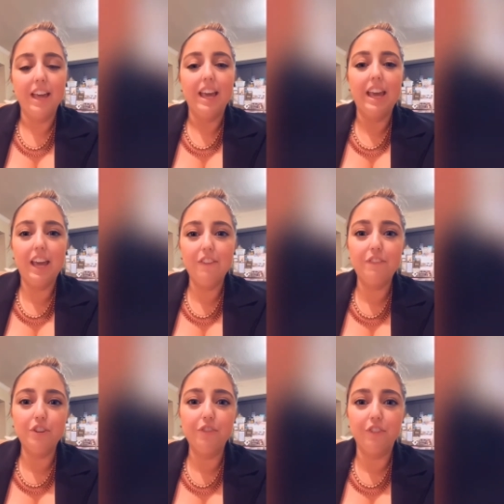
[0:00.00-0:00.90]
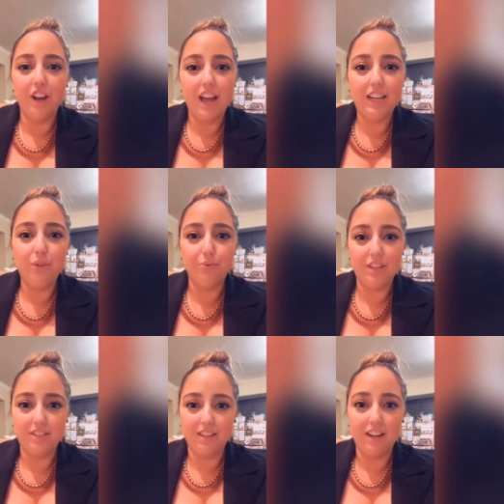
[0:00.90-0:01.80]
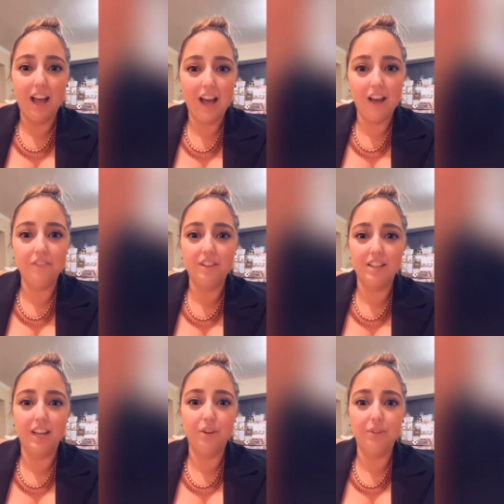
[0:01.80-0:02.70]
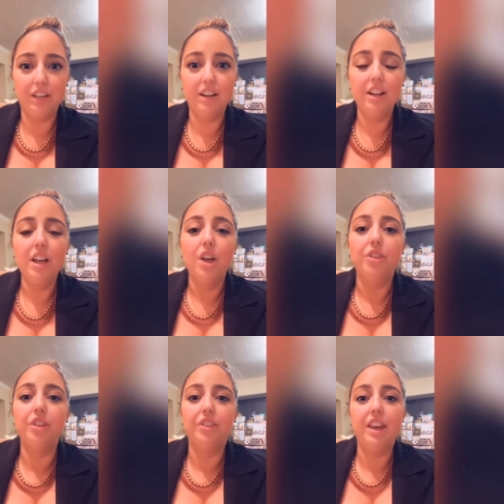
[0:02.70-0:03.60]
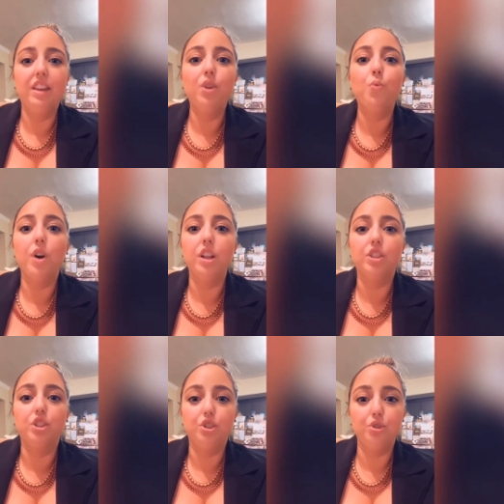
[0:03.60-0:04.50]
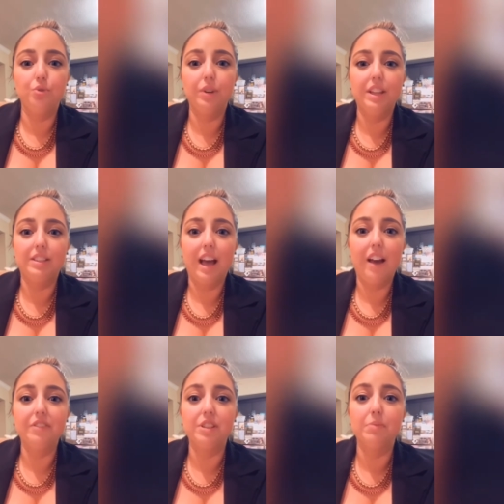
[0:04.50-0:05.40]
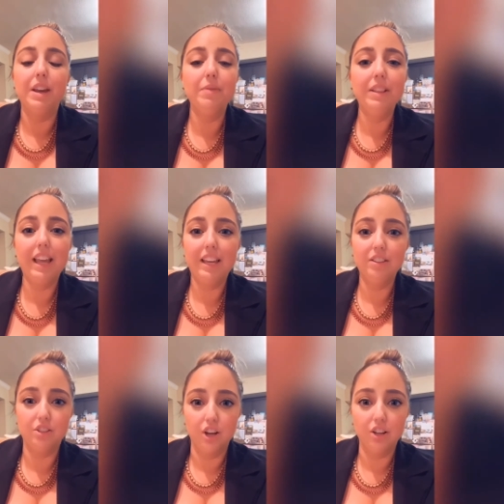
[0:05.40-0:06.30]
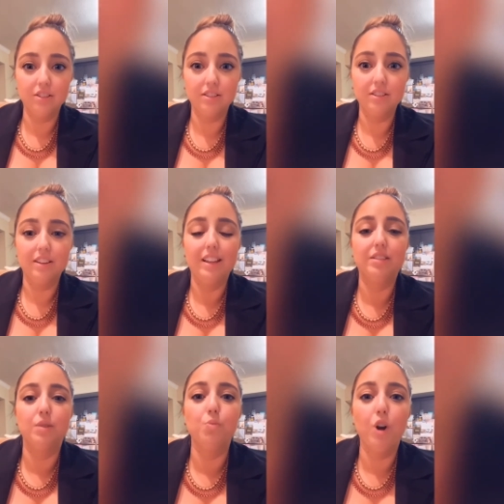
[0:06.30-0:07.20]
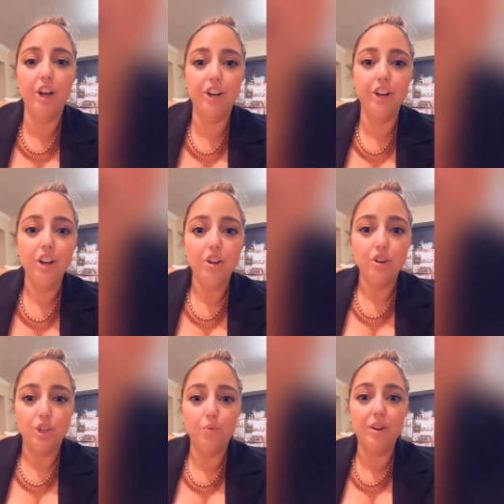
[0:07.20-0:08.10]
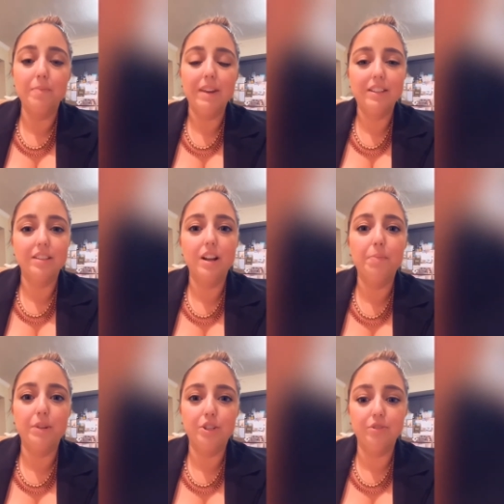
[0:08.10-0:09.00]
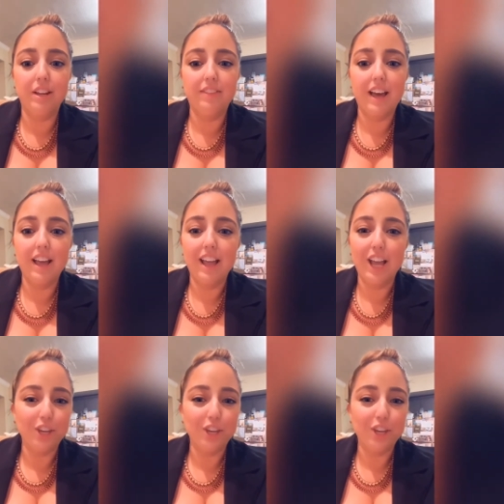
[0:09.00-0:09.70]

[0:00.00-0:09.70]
If you, for any reason, have diarrhea, the thing you want to do is have some Himalayan salt and some water. You want to mix it up and drink that, and